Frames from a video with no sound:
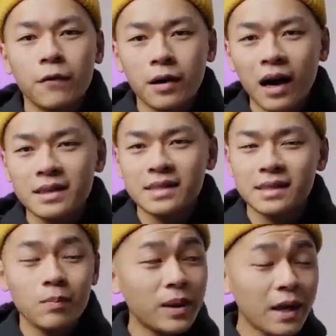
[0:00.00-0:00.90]
forgotten,
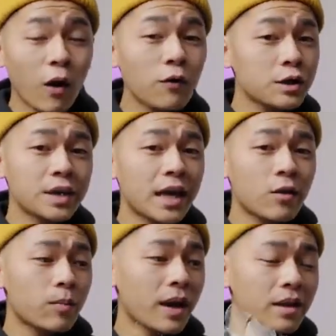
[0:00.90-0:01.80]
being
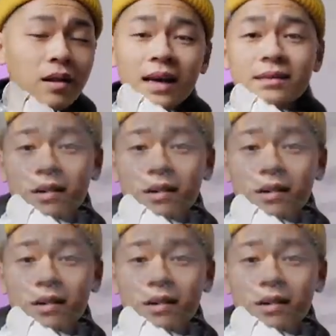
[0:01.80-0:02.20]
overshadowed by the likes